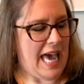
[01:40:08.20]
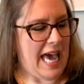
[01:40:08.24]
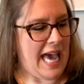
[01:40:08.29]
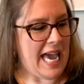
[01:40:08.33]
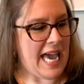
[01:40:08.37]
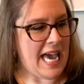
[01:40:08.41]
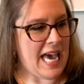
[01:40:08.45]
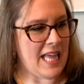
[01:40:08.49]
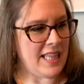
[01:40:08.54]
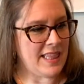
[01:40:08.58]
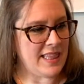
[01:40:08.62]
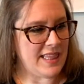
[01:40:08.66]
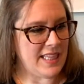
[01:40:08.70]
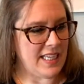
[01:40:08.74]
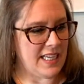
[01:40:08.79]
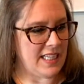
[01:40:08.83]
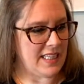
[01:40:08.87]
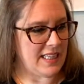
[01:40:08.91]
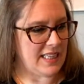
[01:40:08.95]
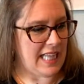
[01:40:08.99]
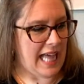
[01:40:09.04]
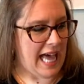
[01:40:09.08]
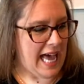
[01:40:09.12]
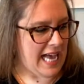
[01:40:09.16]
And the
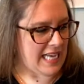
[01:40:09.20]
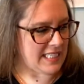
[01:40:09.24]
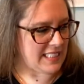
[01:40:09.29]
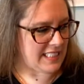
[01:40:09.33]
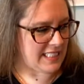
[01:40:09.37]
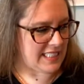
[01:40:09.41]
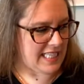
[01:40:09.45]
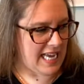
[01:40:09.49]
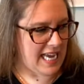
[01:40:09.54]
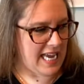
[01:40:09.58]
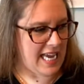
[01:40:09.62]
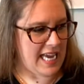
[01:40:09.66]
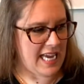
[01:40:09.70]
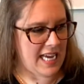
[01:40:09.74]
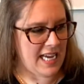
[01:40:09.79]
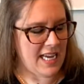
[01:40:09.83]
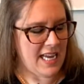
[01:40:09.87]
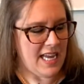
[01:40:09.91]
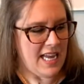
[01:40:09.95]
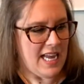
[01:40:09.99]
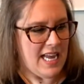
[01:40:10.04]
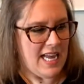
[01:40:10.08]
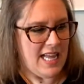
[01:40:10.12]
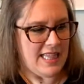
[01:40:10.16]
last
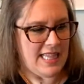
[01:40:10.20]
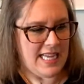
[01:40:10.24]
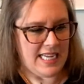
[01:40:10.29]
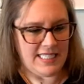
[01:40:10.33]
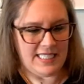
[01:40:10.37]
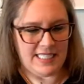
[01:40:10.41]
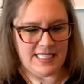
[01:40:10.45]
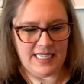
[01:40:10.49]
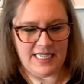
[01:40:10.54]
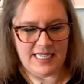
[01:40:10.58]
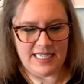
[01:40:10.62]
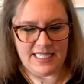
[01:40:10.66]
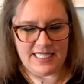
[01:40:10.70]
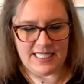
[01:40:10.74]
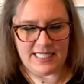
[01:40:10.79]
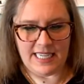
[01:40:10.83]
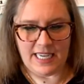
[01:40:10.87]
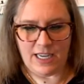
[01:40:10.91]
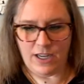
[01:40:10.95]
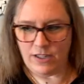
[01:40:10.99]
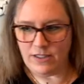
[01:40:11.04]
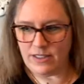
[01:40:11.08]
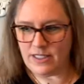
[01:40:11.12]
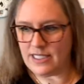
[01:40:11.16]
thing that didn't
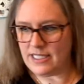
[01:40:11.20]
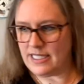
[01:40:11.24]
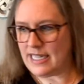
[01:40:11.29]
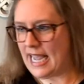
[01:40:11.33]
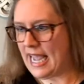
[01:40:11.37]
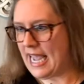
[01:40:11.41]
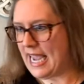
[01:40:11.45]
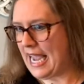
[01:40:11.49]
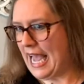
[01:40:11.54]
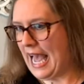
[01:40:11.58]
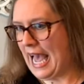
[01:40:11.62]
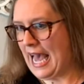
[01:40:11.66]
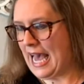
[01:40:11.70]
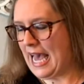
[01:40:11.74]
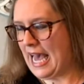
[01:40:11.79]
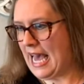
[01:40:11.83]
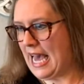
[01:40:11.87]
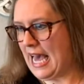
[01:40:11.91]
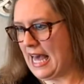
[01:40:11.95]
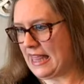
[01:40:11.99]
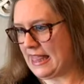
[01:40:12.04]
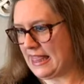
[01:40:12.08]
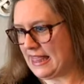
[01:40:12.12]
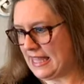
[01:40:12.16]
sell today,
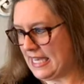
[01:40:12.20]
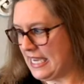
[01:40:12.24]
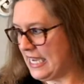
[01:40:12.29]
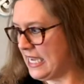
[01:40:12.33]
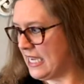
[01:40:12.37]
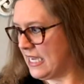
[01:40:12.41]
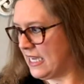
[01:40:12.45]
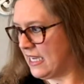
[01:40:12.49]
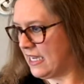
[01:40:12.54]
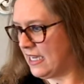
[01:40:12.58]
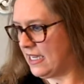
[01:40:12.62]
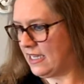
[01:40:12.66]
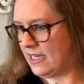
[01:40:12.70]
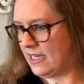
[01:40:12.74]
I think,